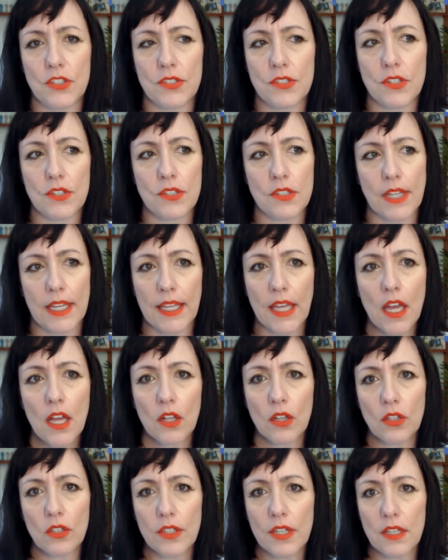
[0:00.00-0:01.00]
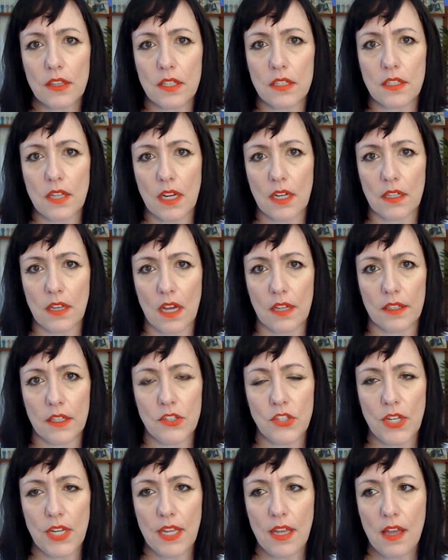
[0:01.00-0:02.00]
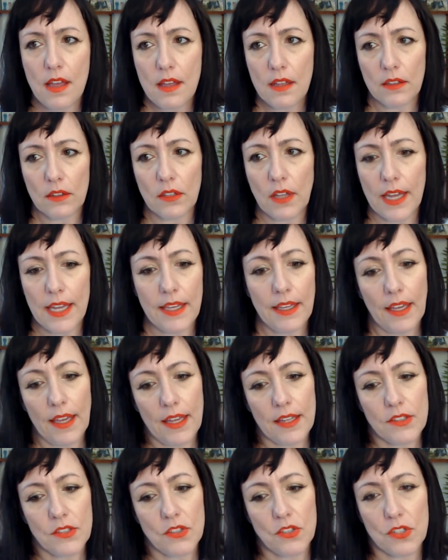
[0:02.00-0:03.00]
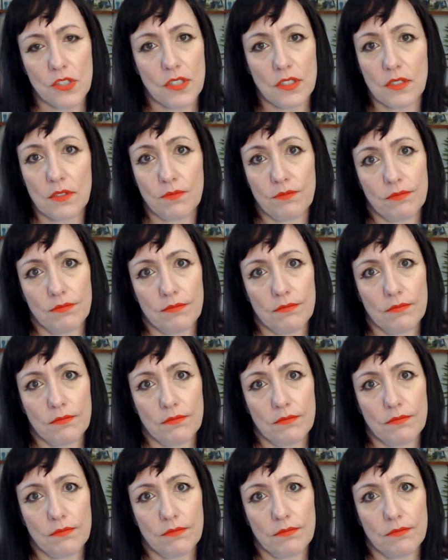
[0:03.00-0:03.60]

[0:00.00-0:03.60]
is just like look at the technology like it's just